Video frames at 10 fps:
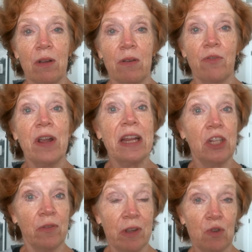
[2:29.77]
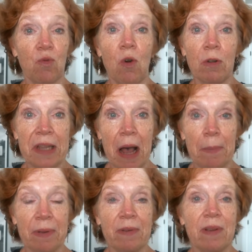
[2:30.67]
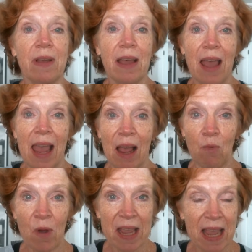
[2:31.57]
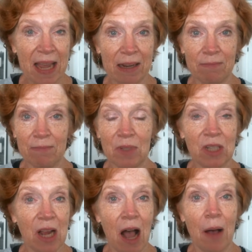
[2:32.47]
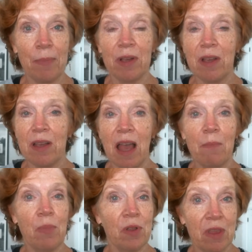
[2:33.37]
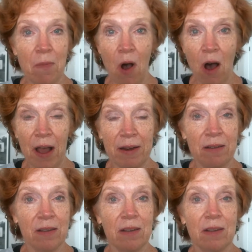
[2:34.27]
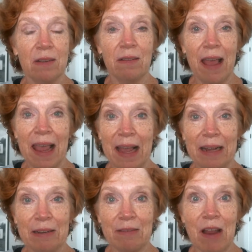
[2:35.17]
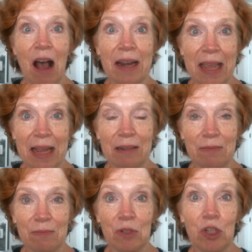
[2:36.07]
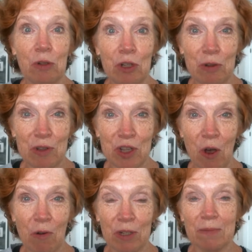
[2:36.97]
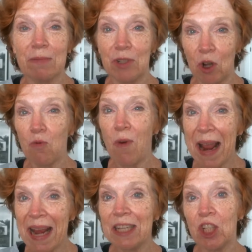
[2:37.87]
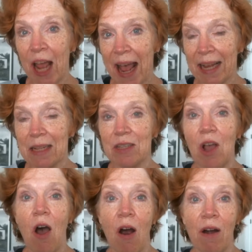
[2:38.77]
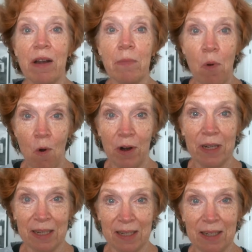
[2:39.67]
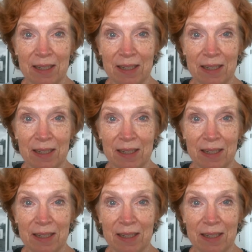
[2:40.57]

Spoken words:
for each of us rolled up, and we can stop and put them on and not get too soaked. So rain jackets are important.